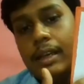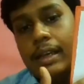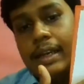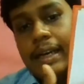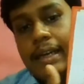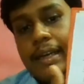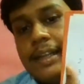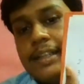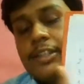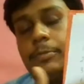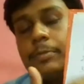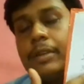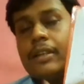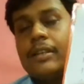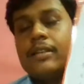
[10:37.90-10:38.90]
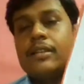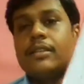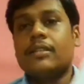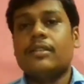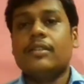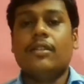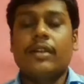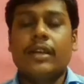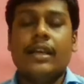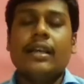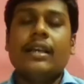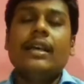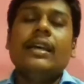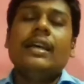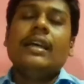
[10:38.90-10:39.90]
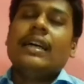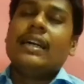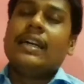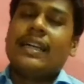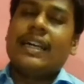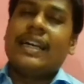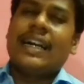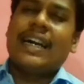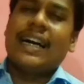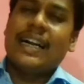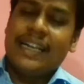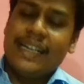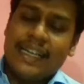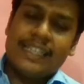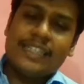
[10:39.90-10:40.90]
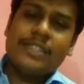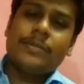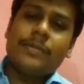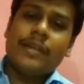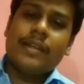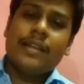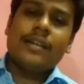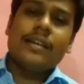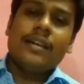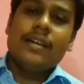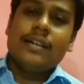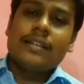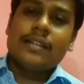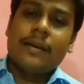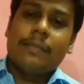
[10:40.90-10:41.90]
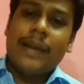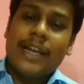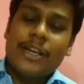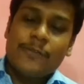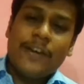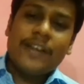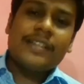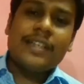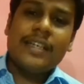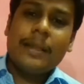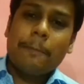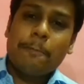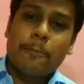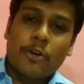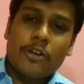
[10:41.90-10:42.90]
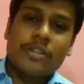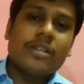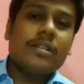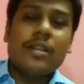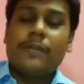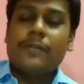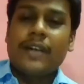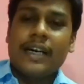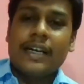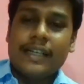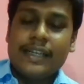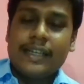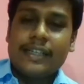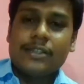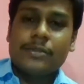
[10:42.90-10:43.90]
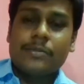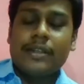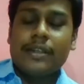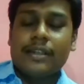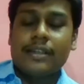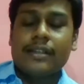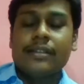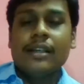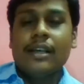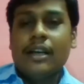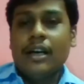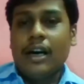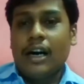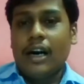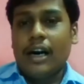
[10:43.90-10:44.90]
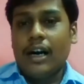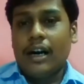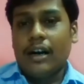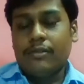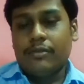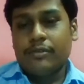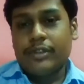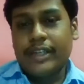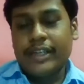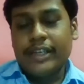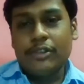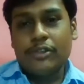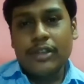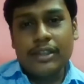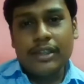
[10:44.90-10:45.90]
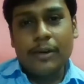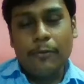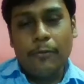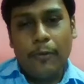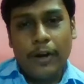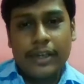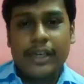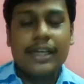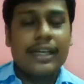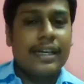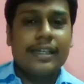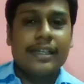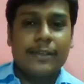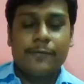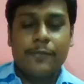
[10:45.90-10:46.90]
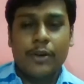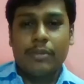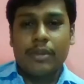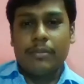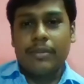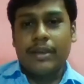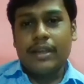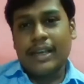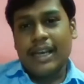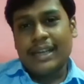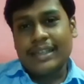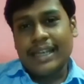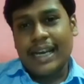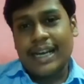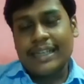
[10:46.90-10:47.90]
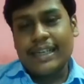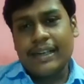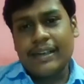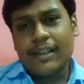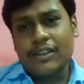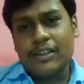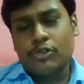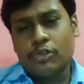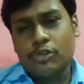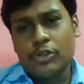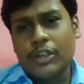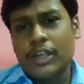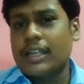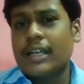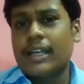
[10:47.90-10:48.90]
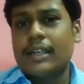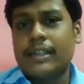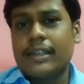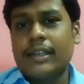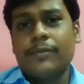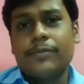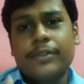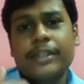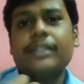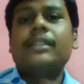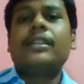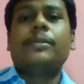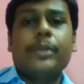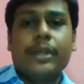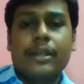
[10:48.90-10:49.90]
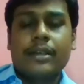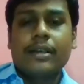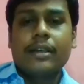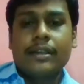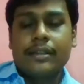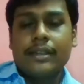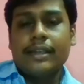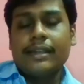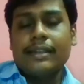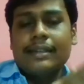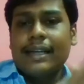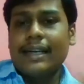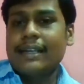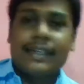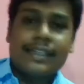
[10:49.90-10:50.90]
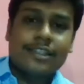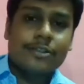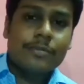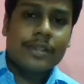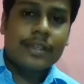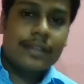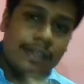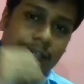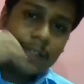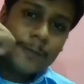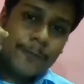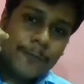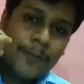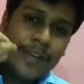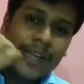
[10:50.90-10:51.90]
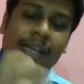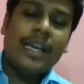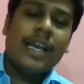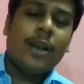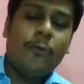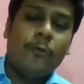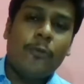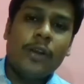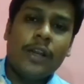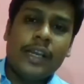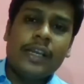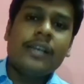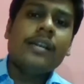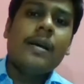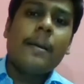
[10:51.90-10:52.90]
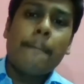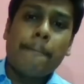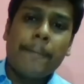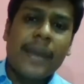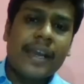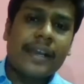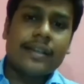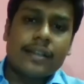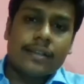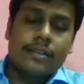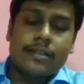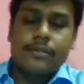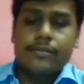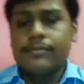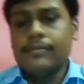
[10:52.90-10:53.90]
Condensed milk. Okay, condensed milk, the manufacturing process of condensed milk is reducing the water content from the milk and added the sugar content with the milk. That is condensed milk. It is very helpful in bakeries.